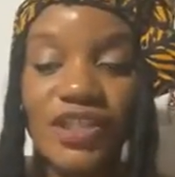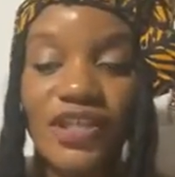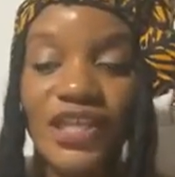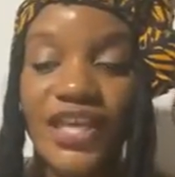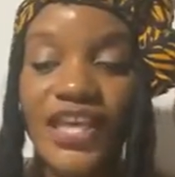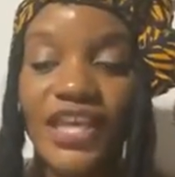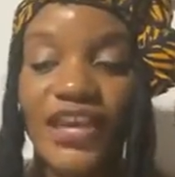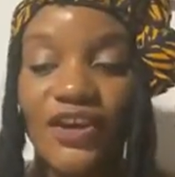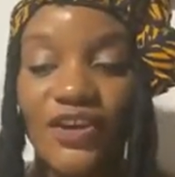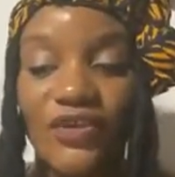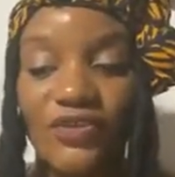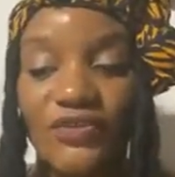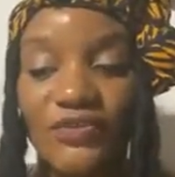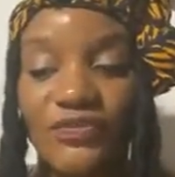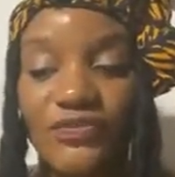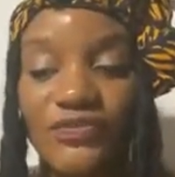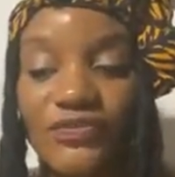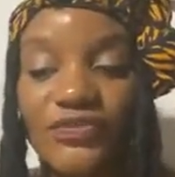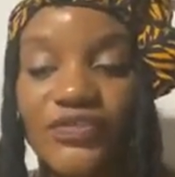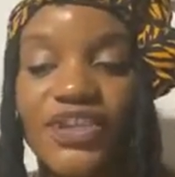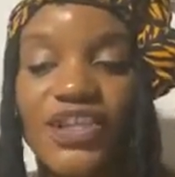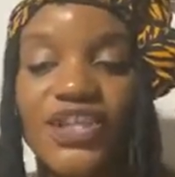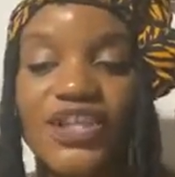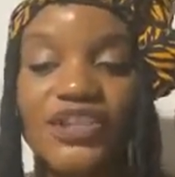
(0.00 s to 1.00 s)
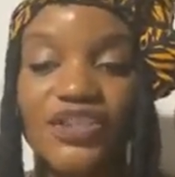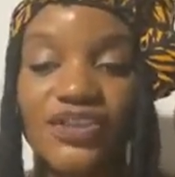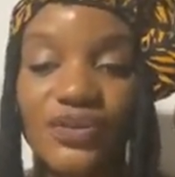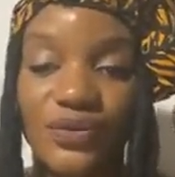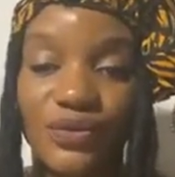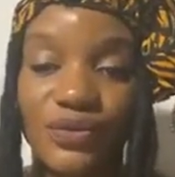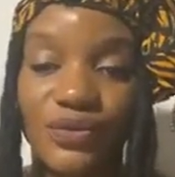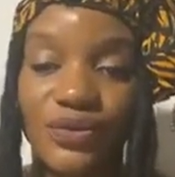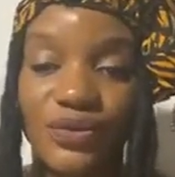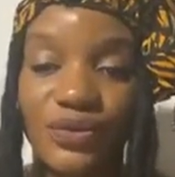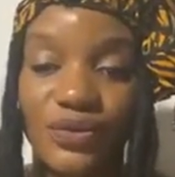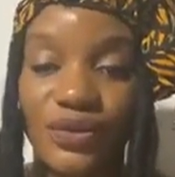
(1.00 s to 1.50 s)
health in
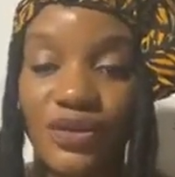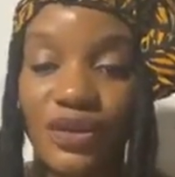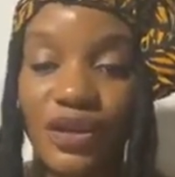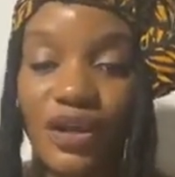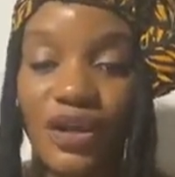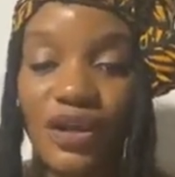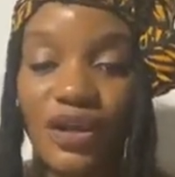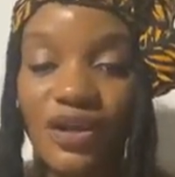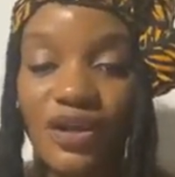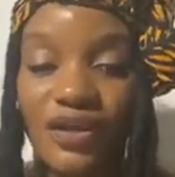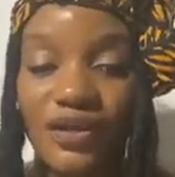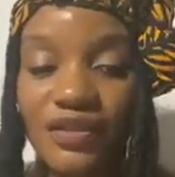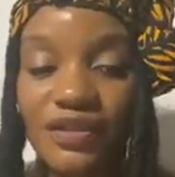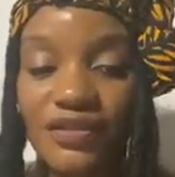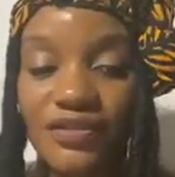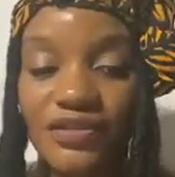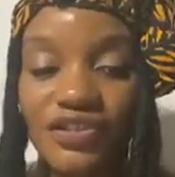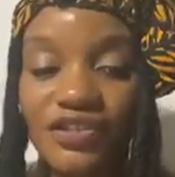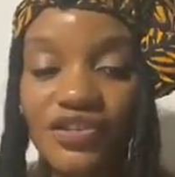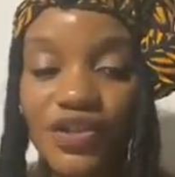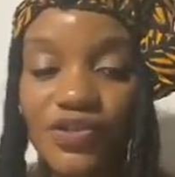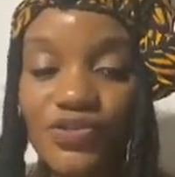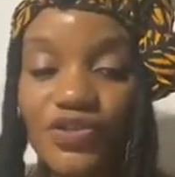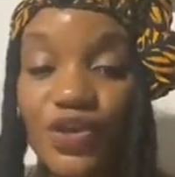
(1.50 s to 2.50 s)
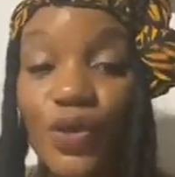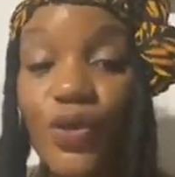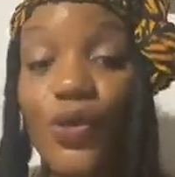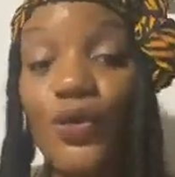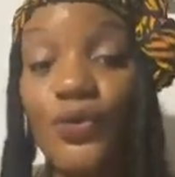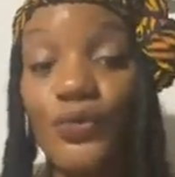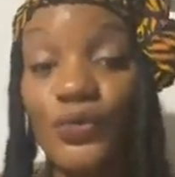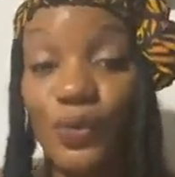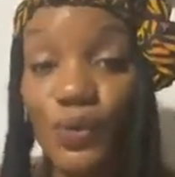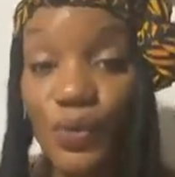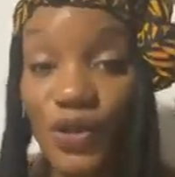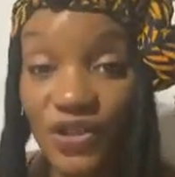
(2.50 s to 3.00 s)
your, you know, don't
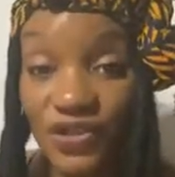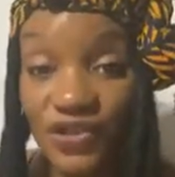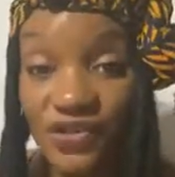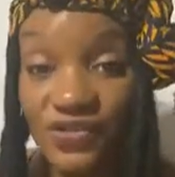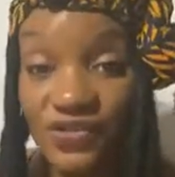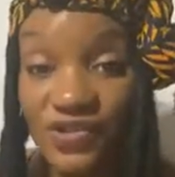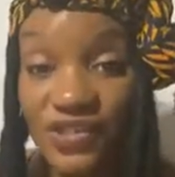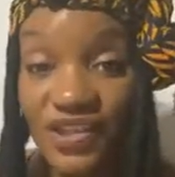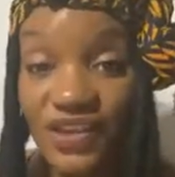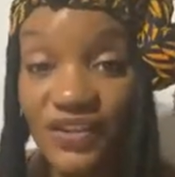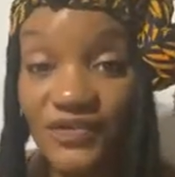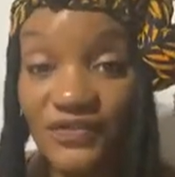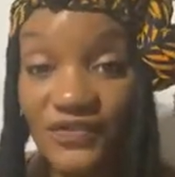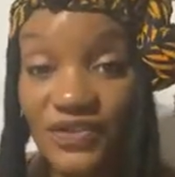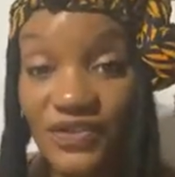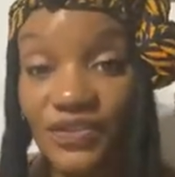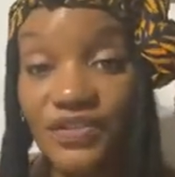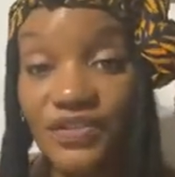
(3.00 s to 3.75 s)
overwork yourself. You're